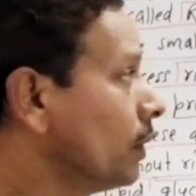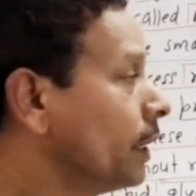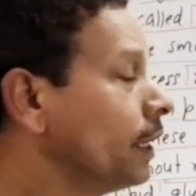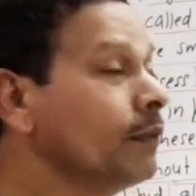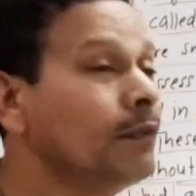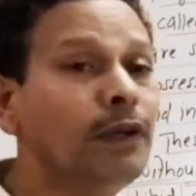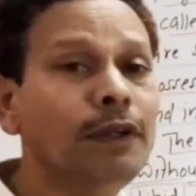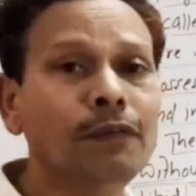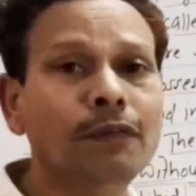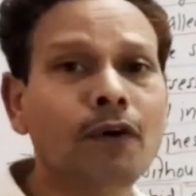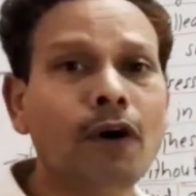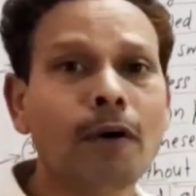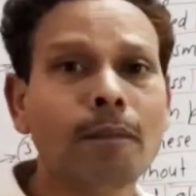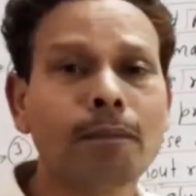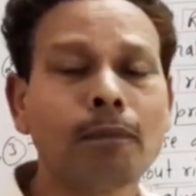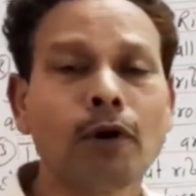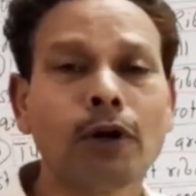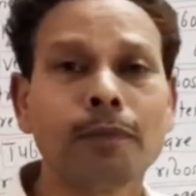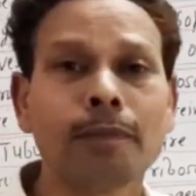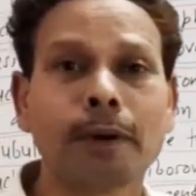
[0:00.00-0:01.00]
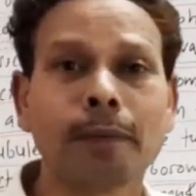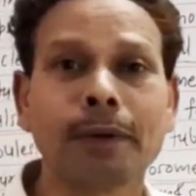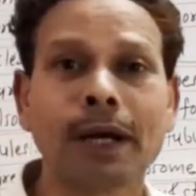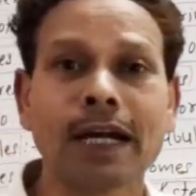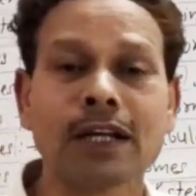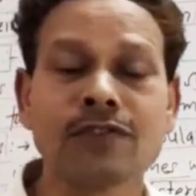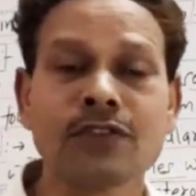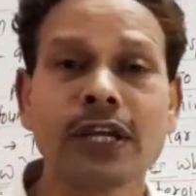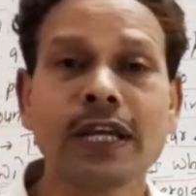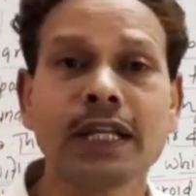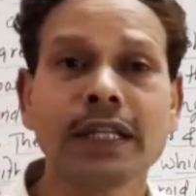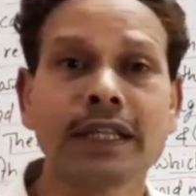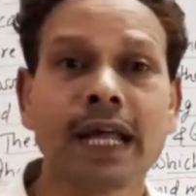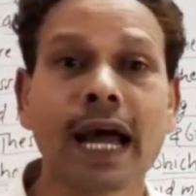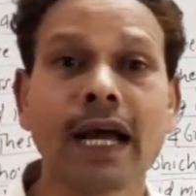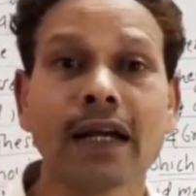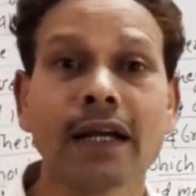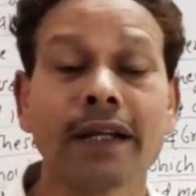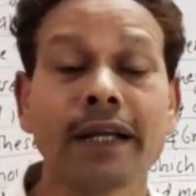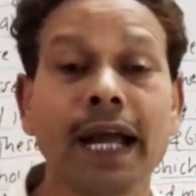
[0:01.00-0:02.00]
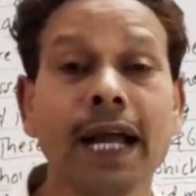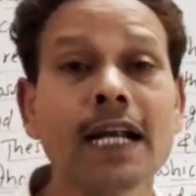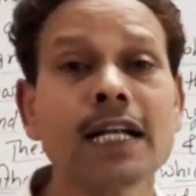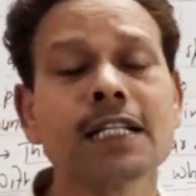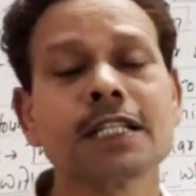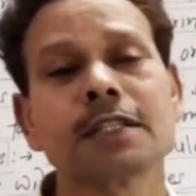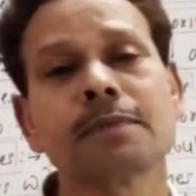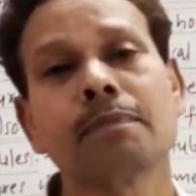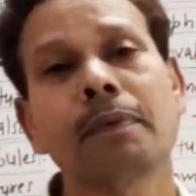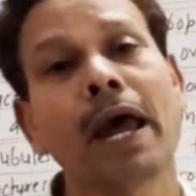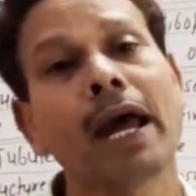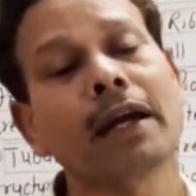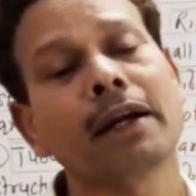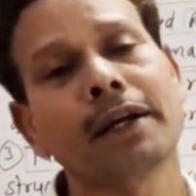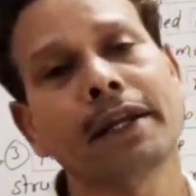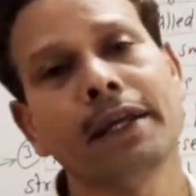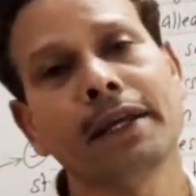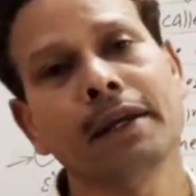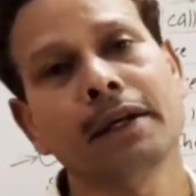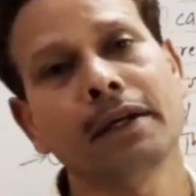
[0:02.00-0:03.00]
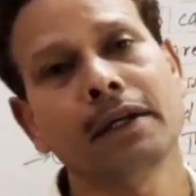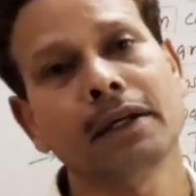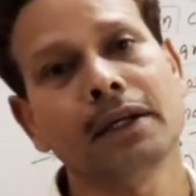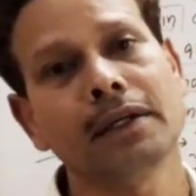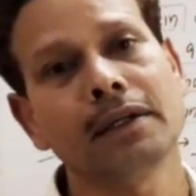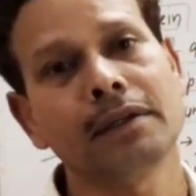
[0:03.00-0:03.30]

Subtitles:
Newly formed polypeptide chain that gets packed here.